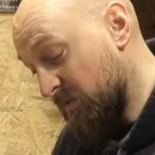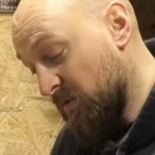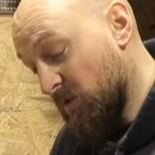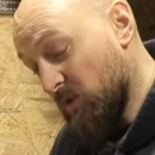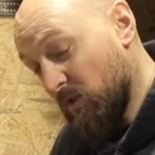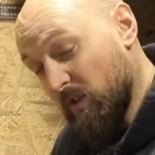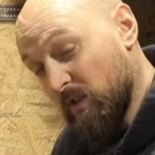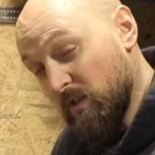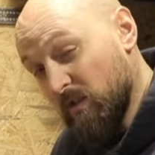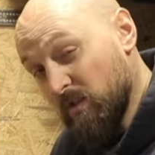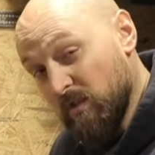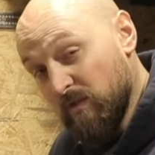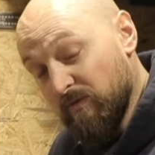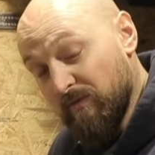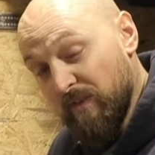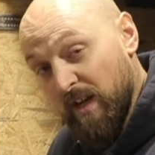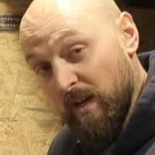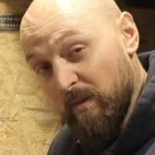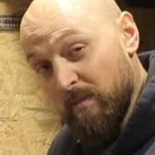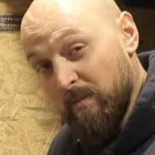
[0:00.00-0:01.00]
looking to
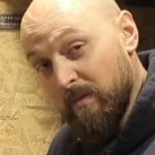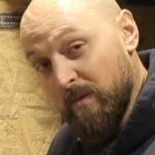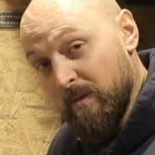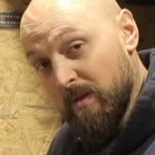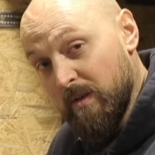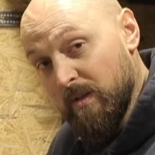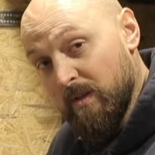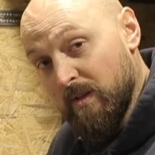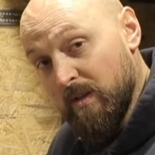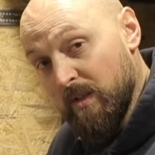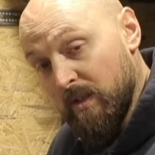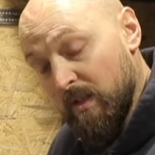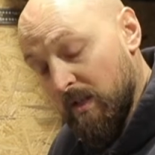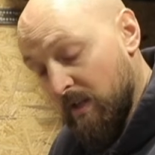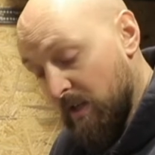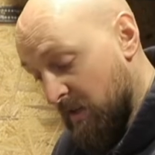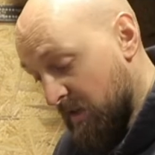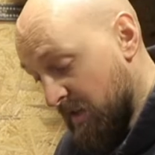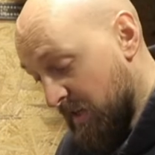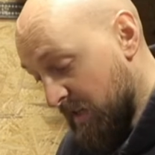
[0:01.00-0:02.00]
develop
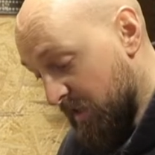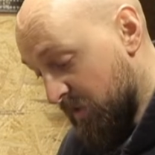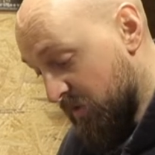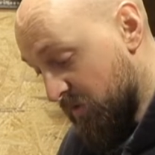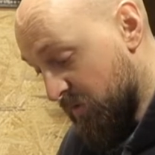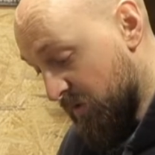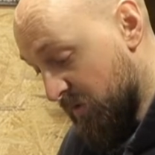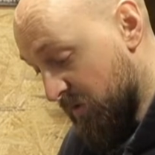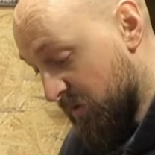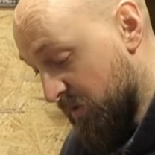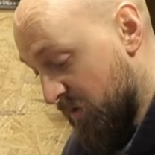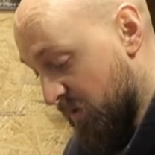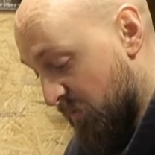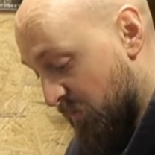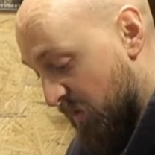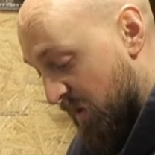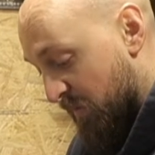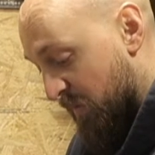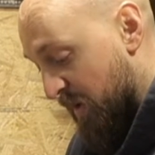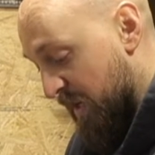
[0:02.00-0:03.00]
that into
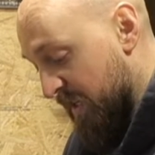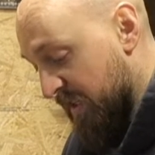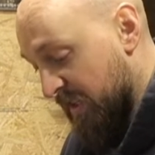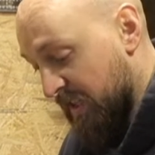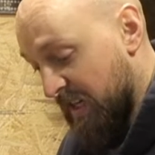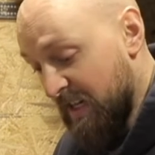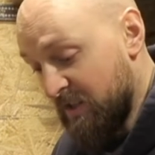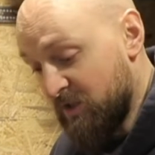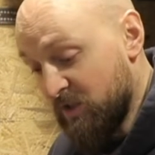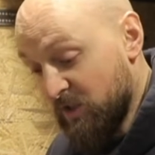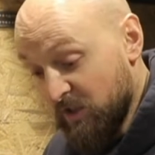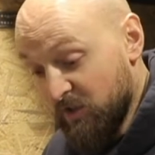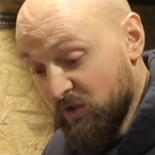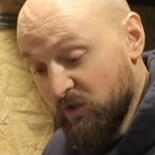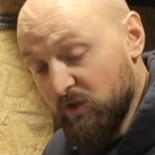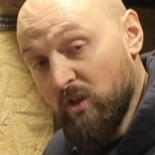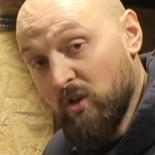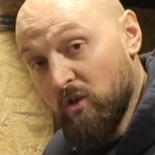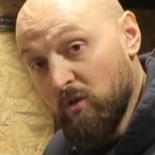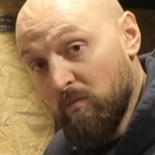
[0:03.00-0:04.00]
somewhere where you can actually
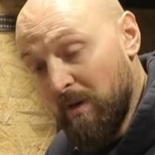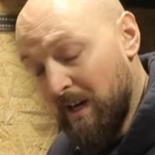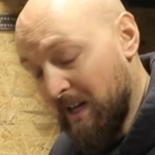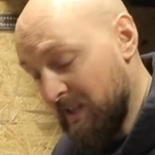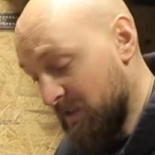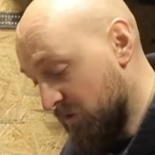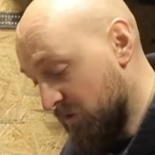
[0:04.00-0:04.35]
just go and buy the